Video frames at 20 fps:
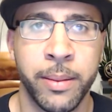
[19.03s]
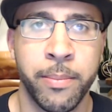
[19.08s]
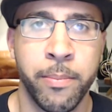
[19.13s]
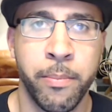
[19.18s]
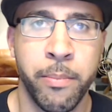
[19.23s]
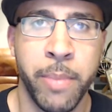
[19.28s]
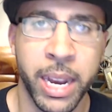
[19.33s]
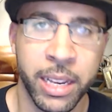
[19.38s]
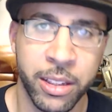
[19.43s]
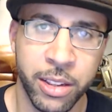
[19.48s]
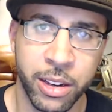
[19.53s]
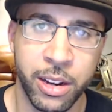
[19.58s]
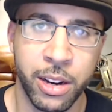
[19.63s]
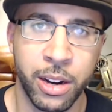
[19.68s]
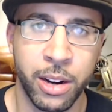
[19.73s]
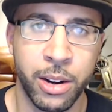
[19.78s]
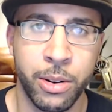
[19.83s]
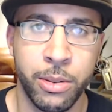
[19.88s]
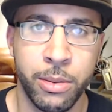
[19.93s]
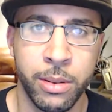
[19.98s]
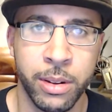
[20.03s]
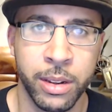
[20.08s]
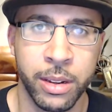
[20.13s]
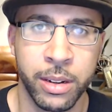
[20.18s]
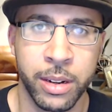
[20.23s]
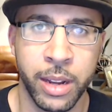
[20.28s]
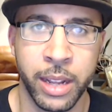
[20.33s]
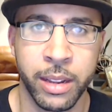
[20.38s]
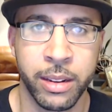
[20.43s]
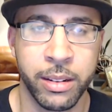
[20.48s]
Mexico,
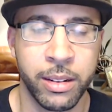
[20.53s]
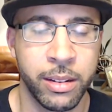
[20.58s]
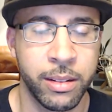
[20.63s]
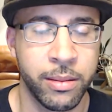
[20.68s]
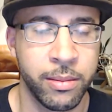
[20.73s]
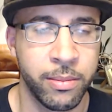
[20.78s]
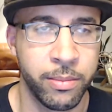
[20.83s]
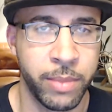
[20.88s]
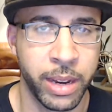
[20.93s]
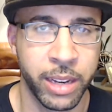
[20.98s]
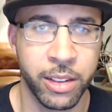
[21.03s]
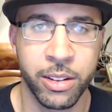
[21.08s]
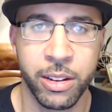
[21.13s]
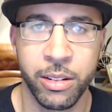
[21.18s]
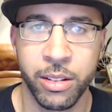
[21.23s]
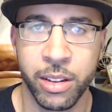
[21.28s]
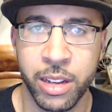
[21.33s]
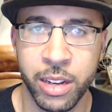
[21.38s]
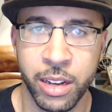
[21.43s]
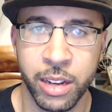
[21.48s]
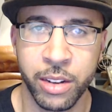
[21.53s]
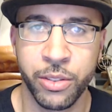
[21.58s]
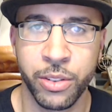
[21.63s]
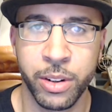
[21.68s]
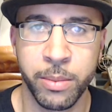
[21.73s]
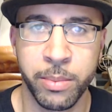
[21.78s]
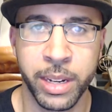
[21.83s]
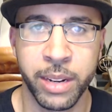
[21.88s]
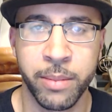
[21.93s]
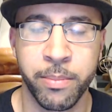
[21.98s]
not Mexico the country,
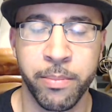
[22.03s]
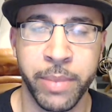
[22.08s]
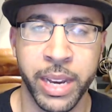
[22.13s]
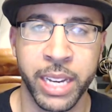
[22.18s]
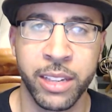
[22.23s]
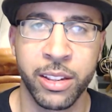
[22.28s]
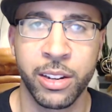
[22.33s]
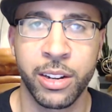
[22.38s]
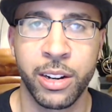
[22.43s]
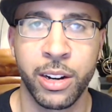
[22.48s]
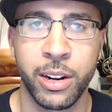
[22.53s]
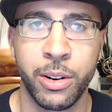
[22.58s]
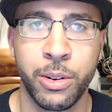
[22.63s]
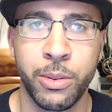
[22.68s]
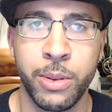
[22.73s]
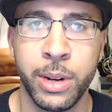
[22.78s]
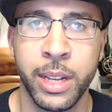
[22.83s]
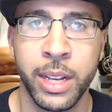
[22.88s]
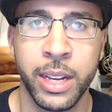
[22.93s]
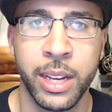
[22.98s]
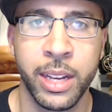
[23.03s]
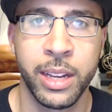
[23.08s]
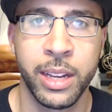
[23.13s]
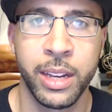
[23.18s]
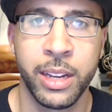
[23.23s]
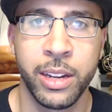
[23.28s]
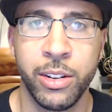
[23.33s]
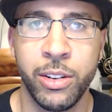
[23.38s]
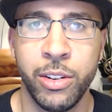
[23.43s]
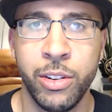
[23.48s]
but Mexico,
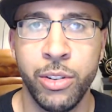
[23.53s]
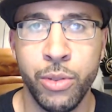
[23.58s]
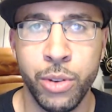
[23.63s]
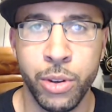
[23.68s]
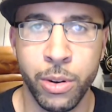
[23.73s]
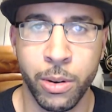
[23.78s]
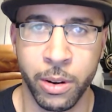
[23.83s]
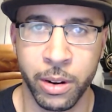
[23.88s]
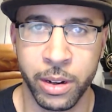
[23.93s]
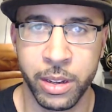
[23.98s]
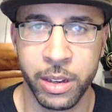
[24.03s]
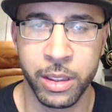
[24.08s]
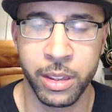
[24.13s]
New York.